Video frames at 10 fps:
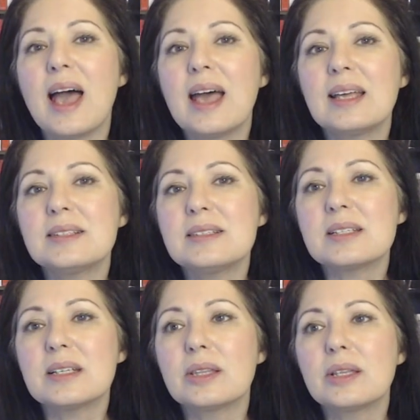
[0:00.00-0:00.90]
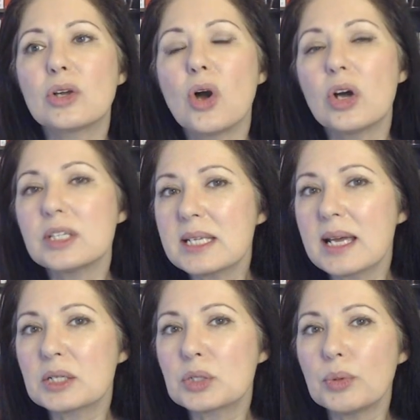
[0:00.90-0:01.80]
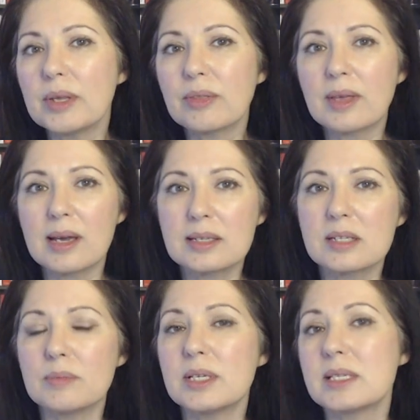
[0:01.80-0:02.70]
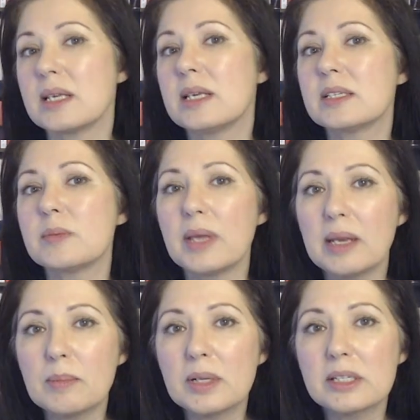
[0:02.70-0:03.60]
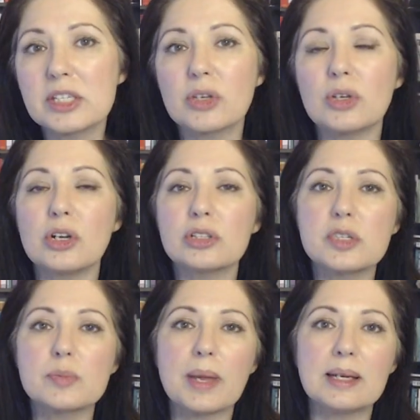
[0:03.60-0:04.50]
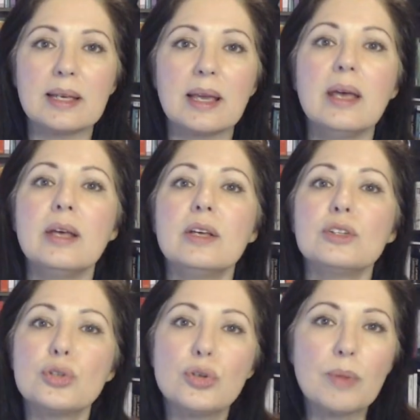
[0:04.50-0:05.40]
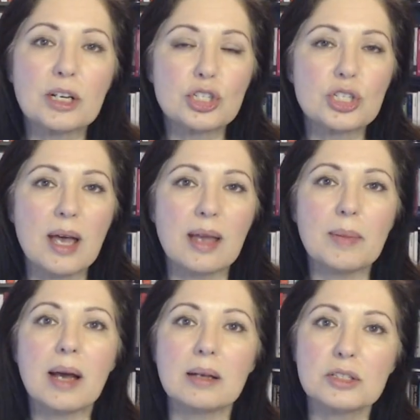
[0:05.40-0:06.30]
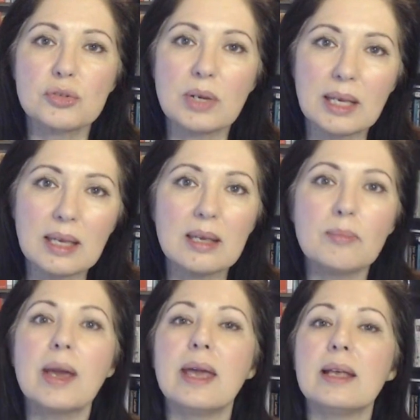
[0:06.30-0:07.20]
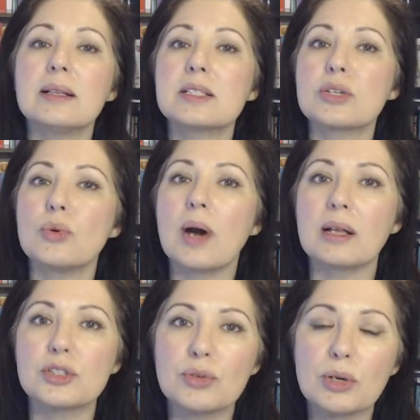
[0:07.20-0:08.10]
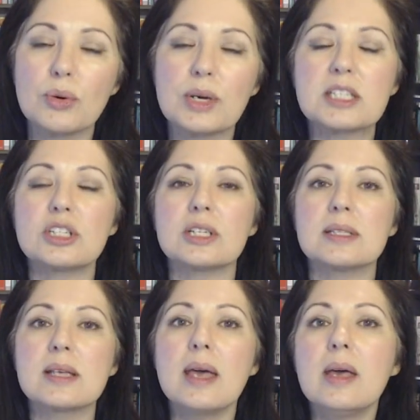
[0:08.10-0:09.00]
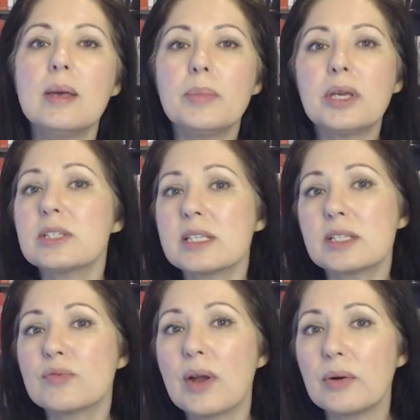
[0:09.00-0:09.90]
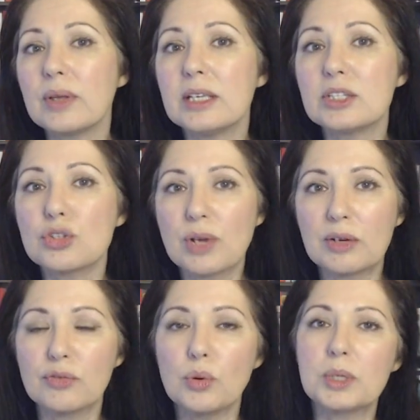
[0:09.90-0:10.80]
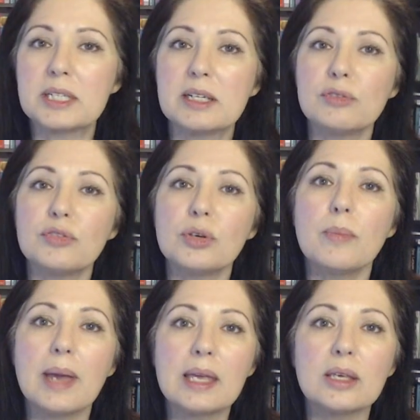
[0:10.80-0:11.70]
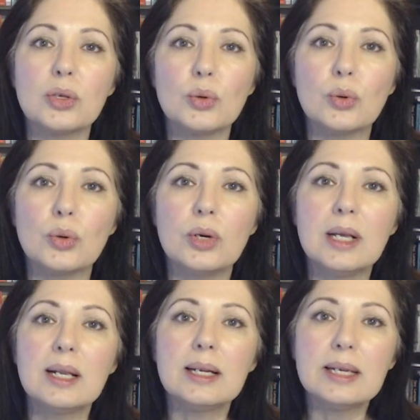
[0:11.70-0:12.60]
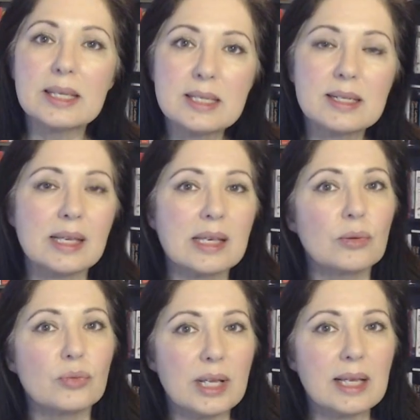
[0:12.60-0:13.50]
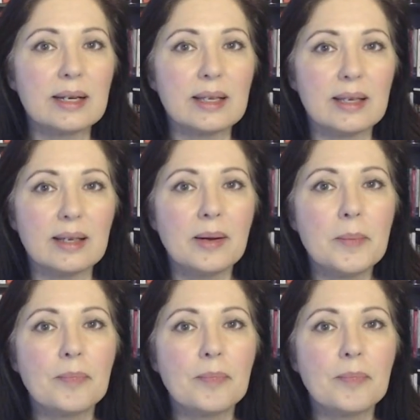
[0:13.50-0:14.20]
and the contact with customers is minimal so you're not spending too much time answering emails or answering questions because it's very straightforward and if you make your listing really